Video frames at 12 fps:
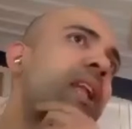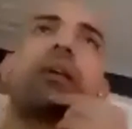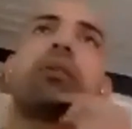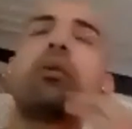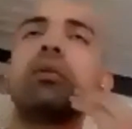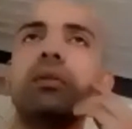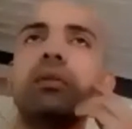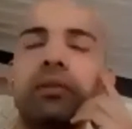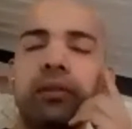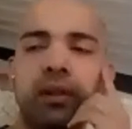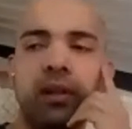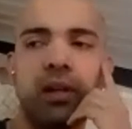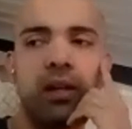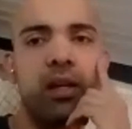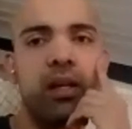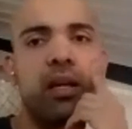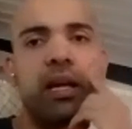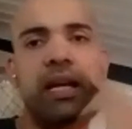Rakesh.
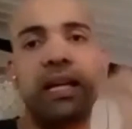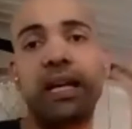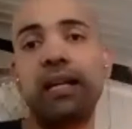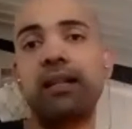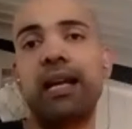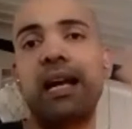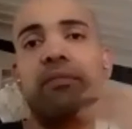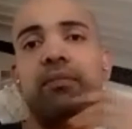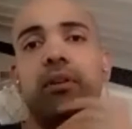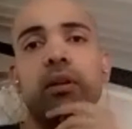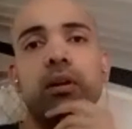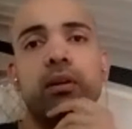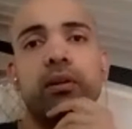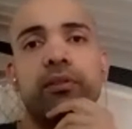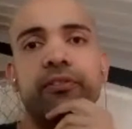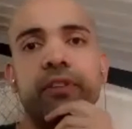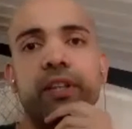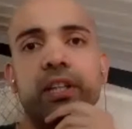Again, they have a lot of
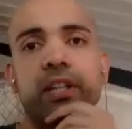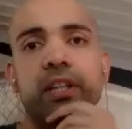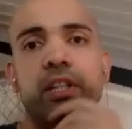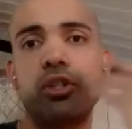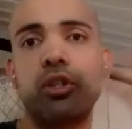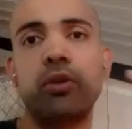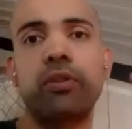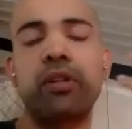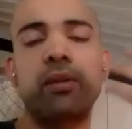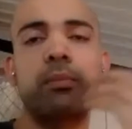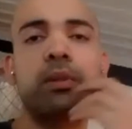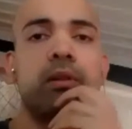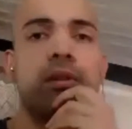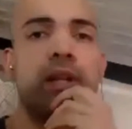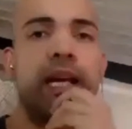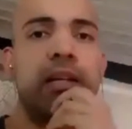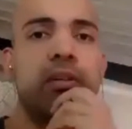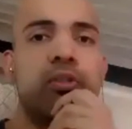geothermal
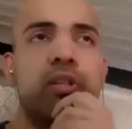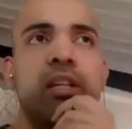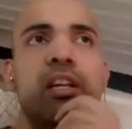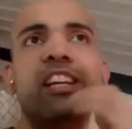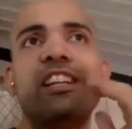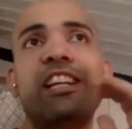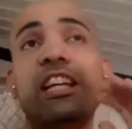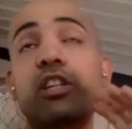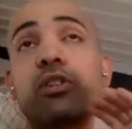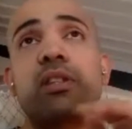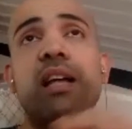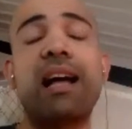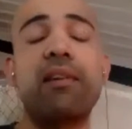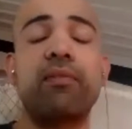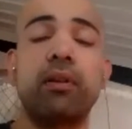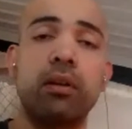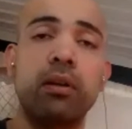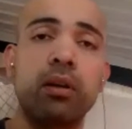energy. They used to have a
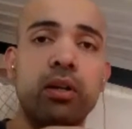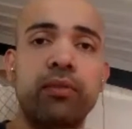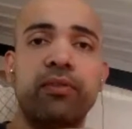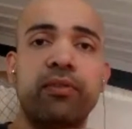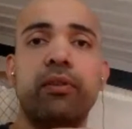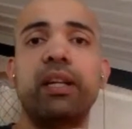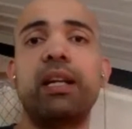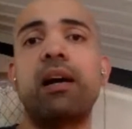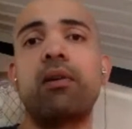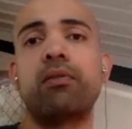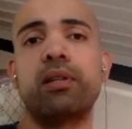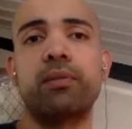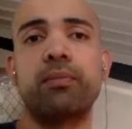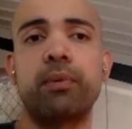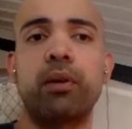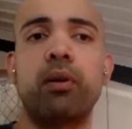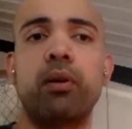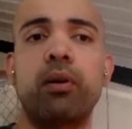lot of greenhouses, but all
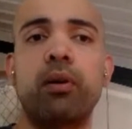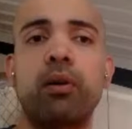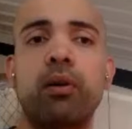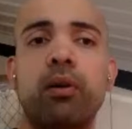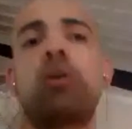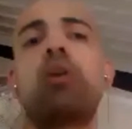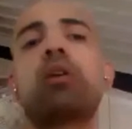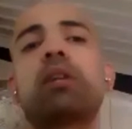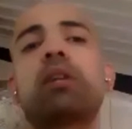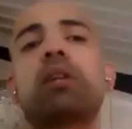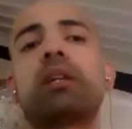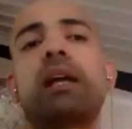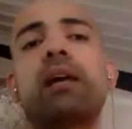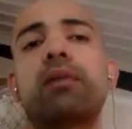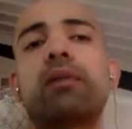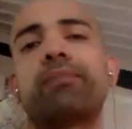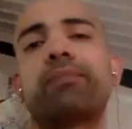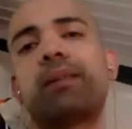of it is gone. And now it's
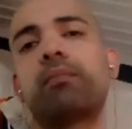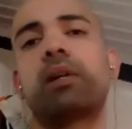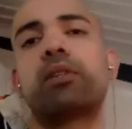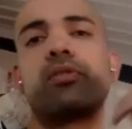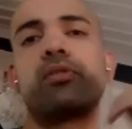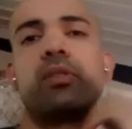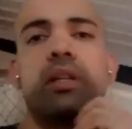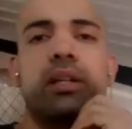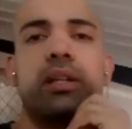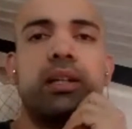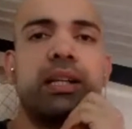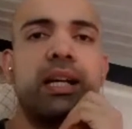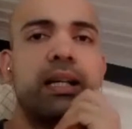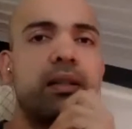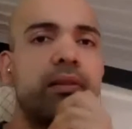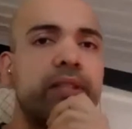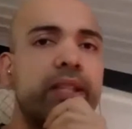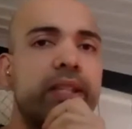pretty much a kind of
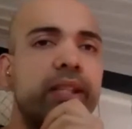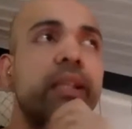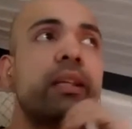city.